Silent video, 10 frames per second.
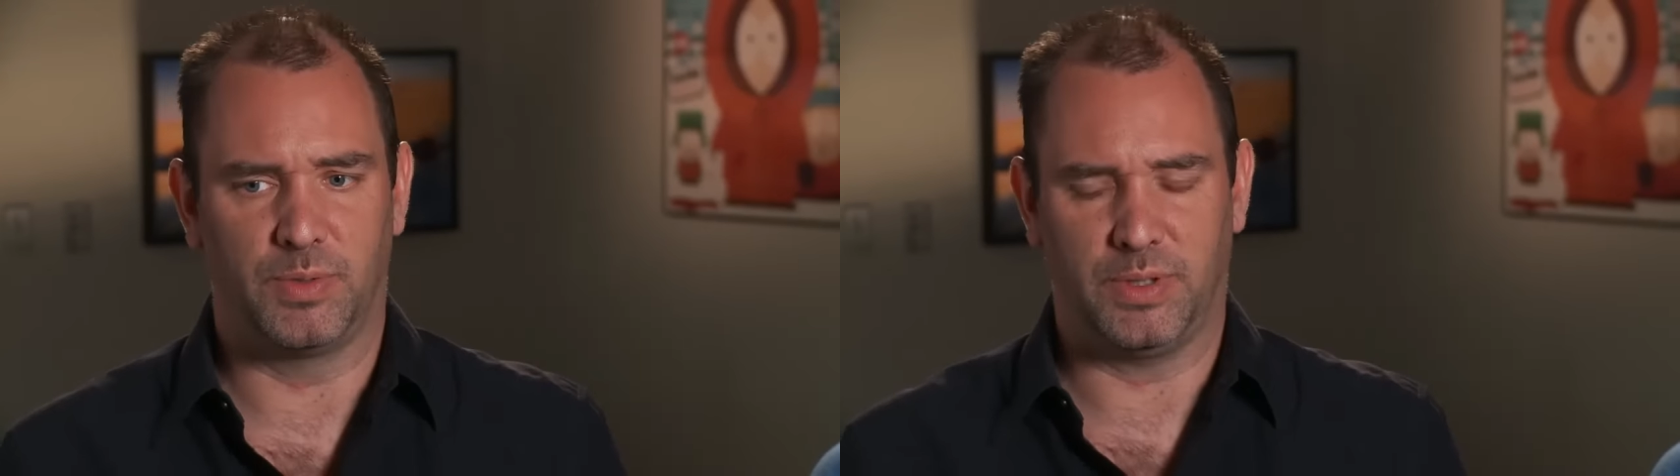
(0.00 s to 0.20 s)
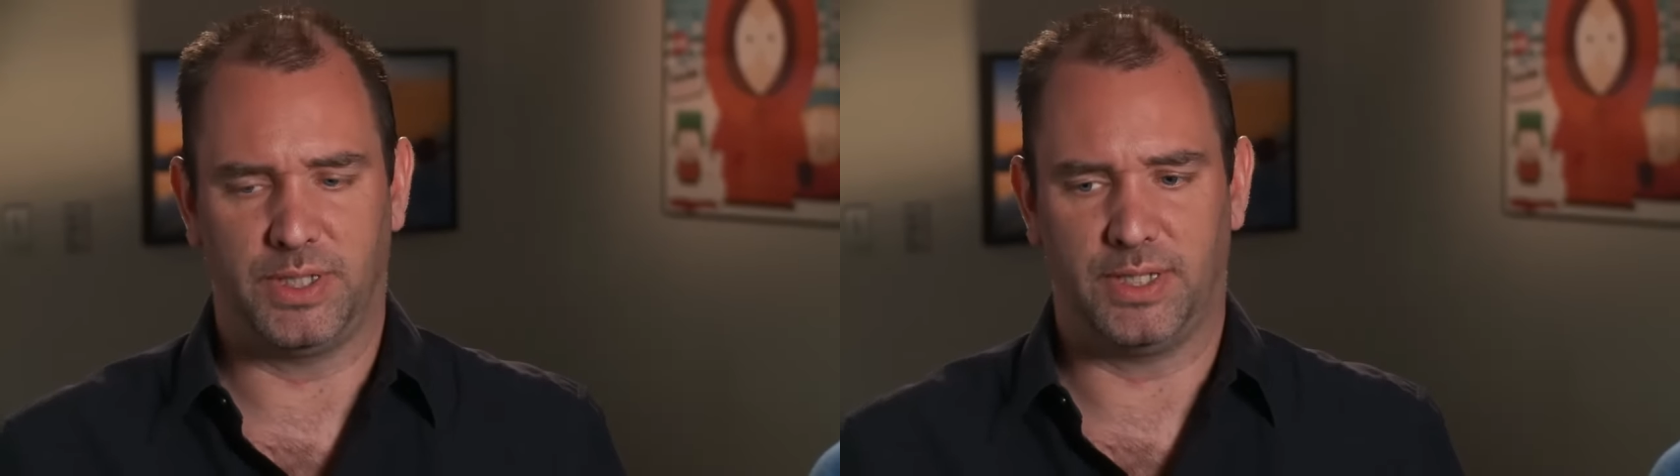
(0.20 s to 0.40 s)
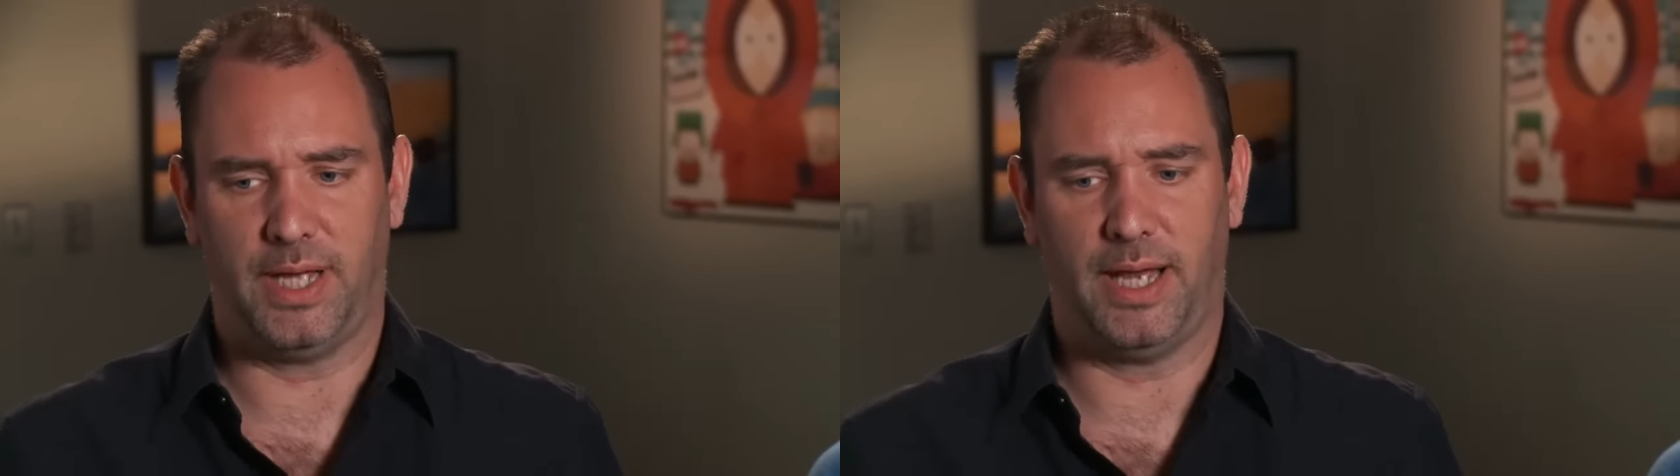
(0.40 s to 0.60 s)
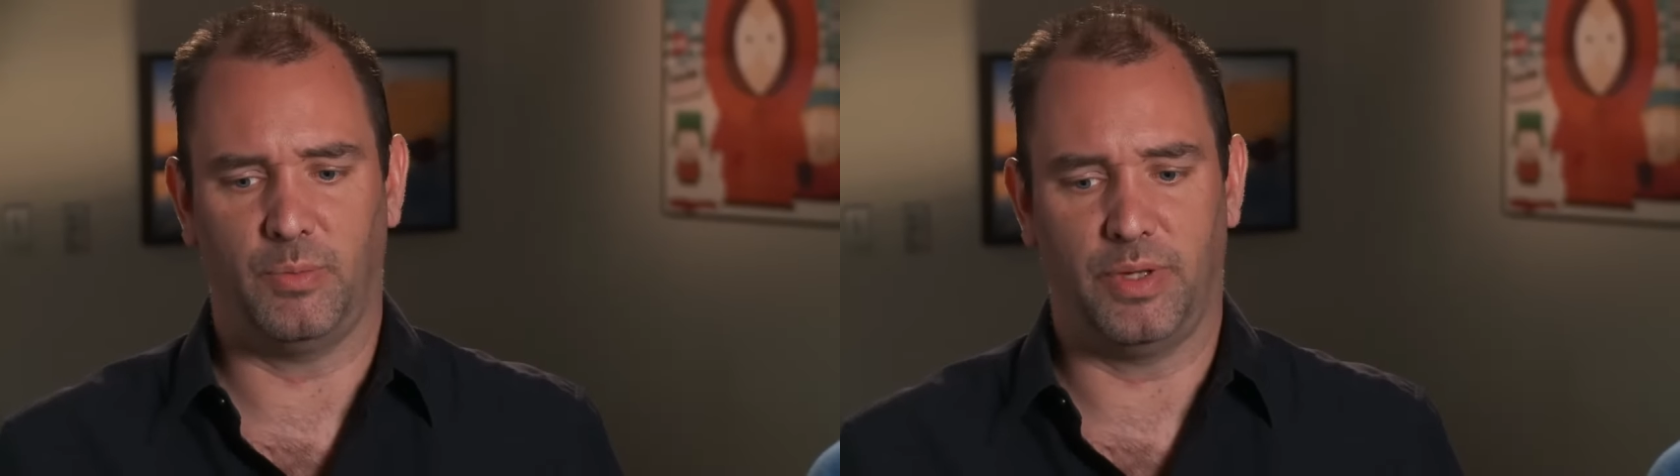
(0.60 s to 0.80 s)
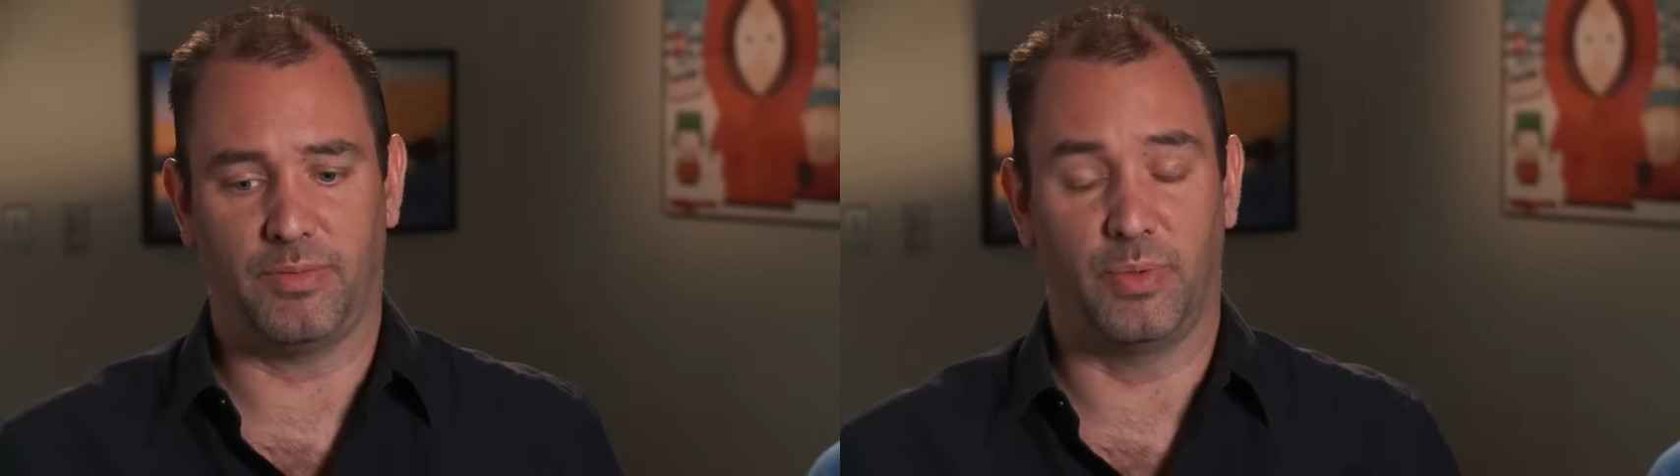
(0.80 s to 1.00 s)
which is that
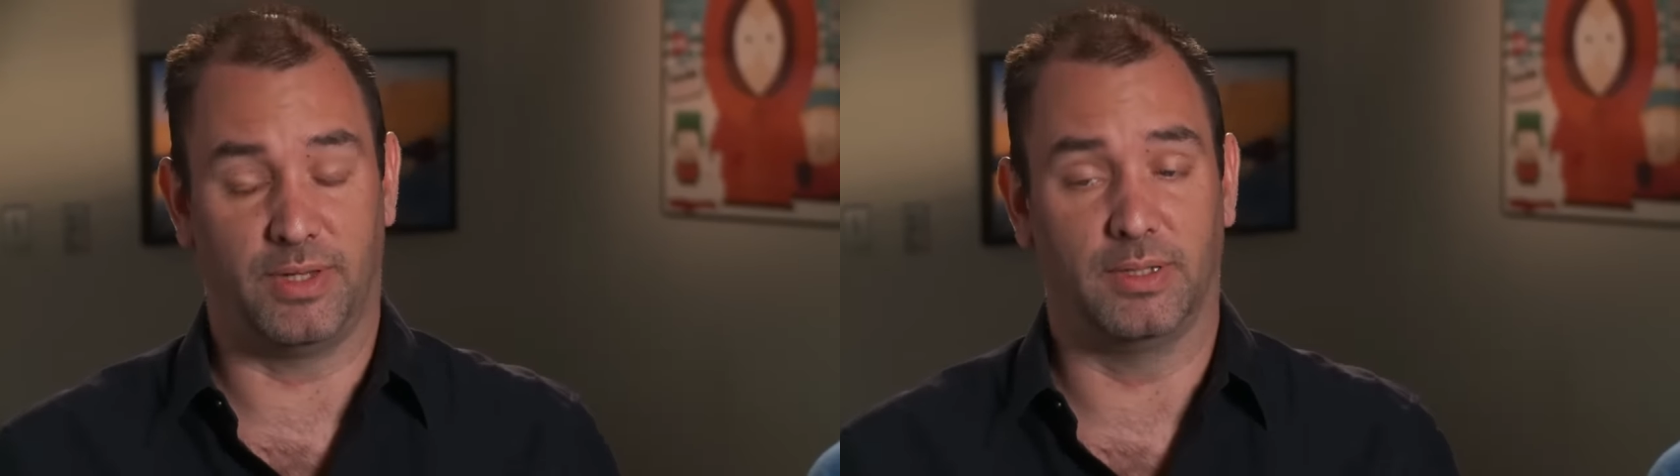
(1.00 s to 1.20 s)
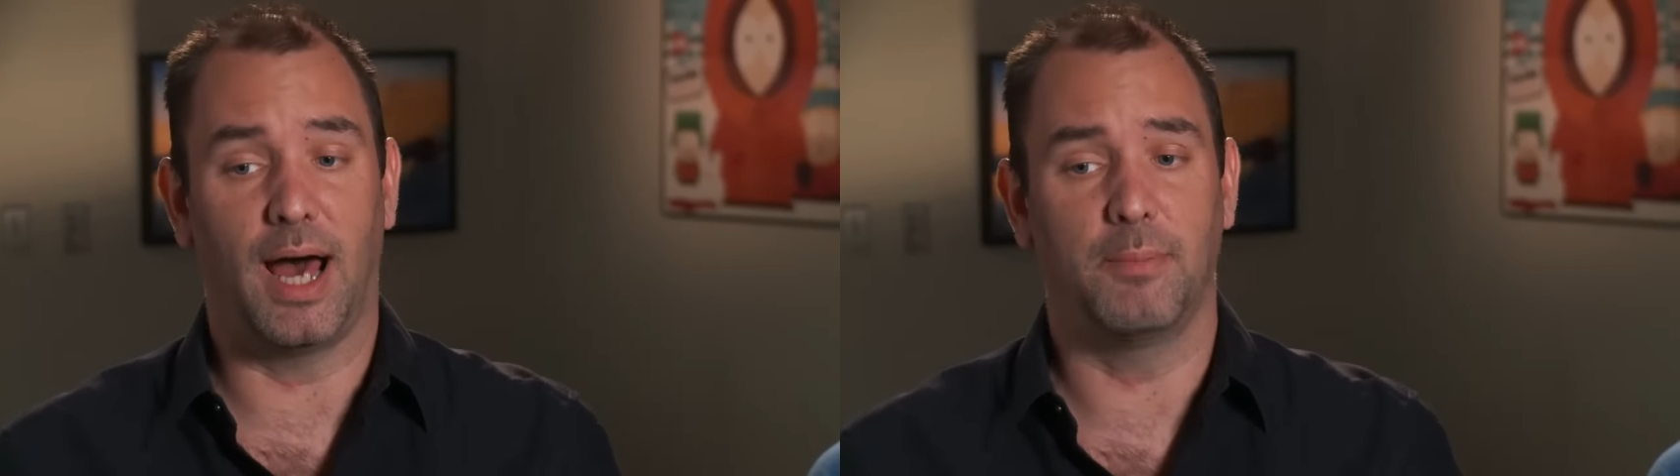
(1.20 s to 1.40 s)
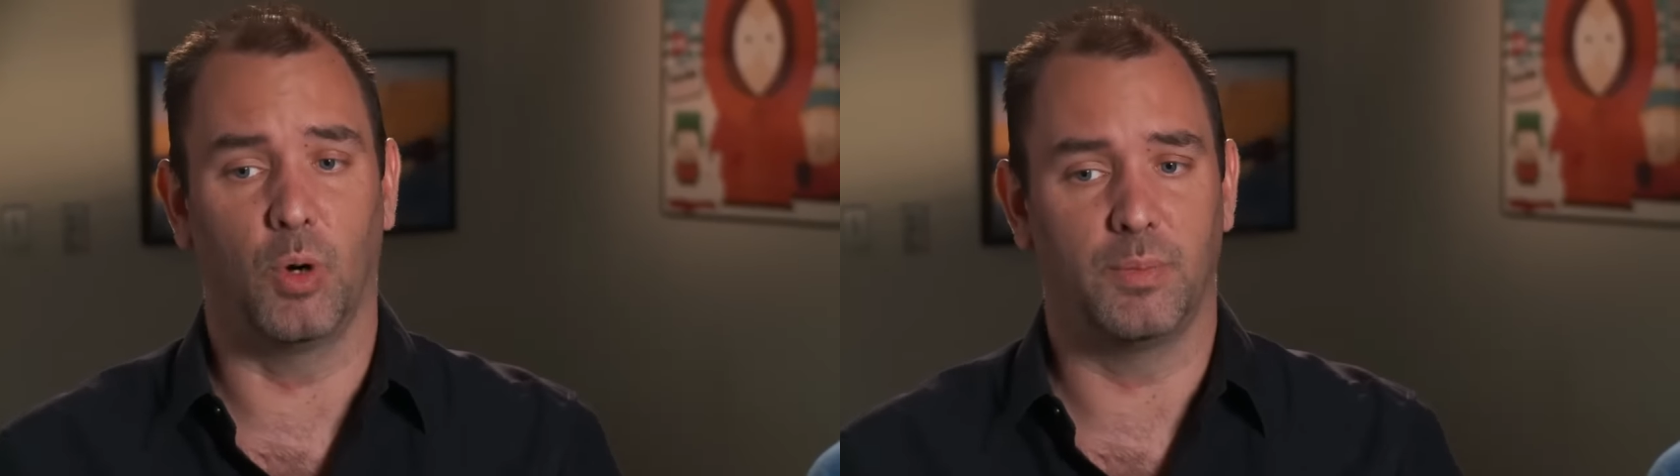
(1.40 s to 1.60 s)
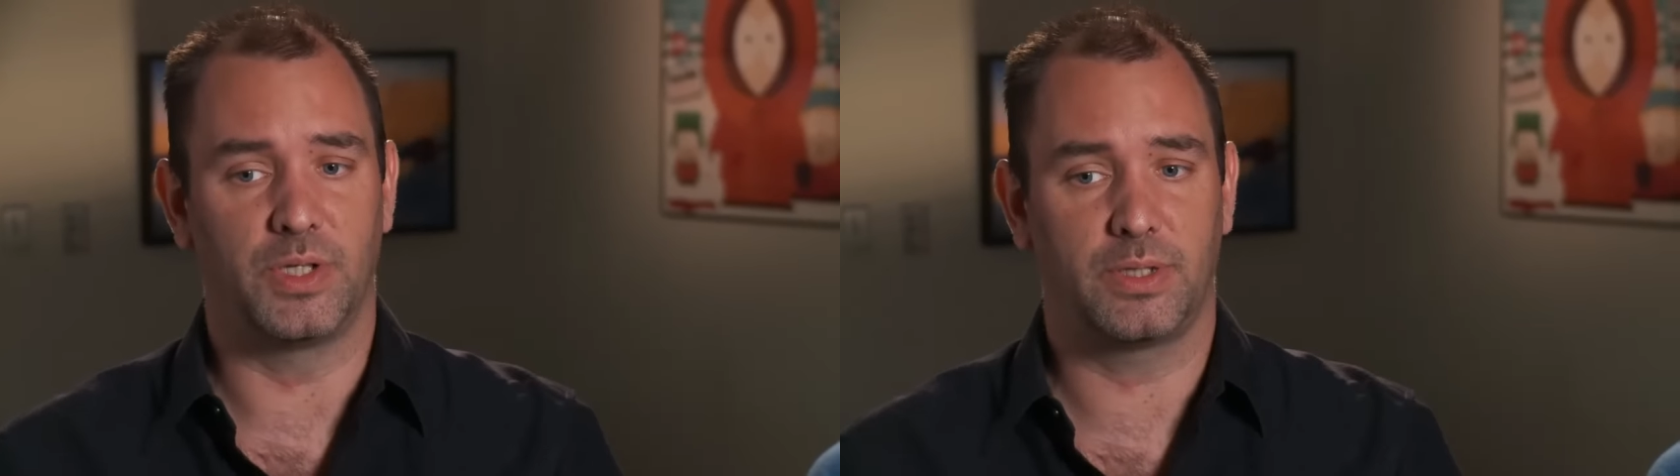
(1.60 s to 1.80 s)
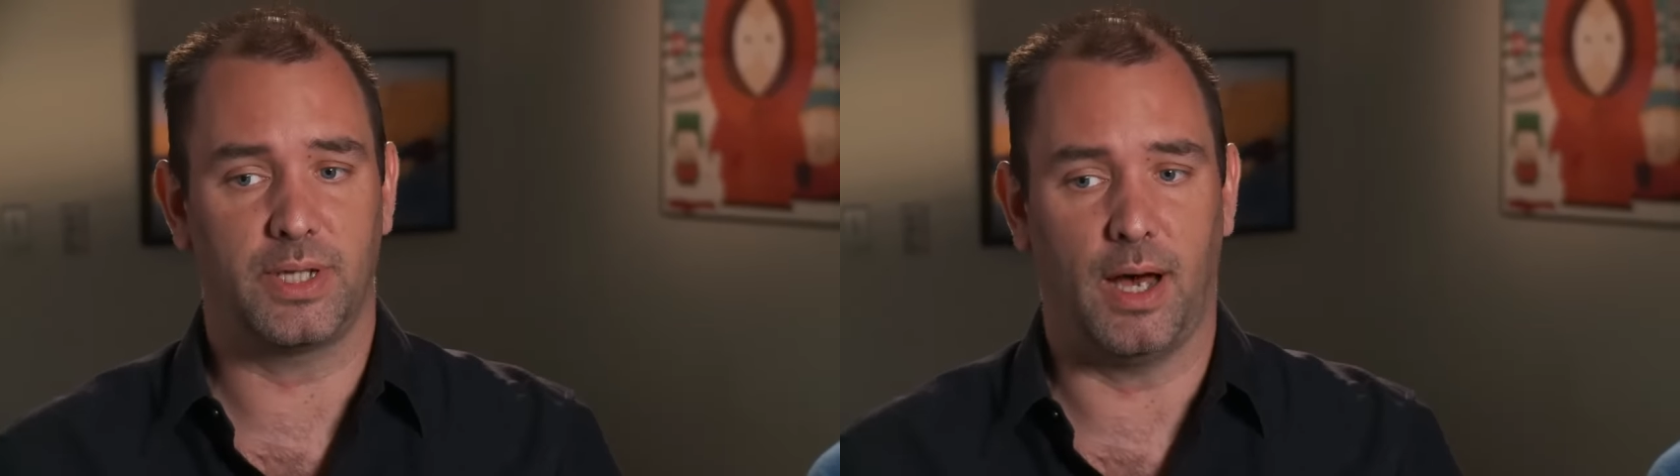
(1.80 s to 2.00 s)
with a lot of
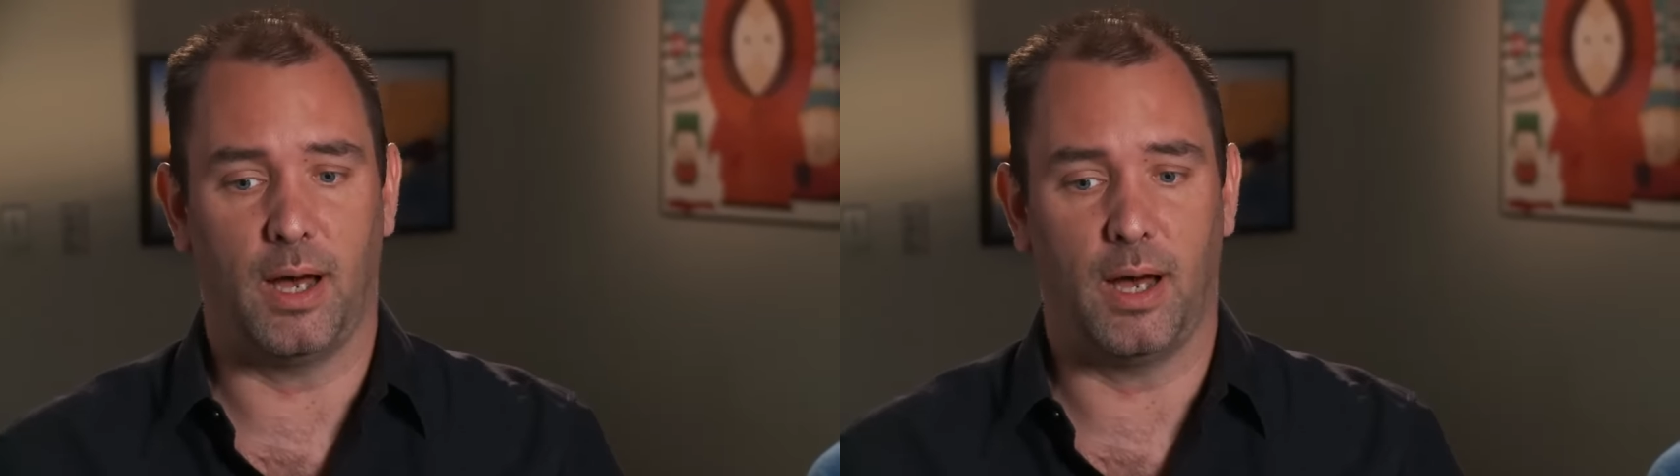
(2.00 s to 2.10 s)
Mormons,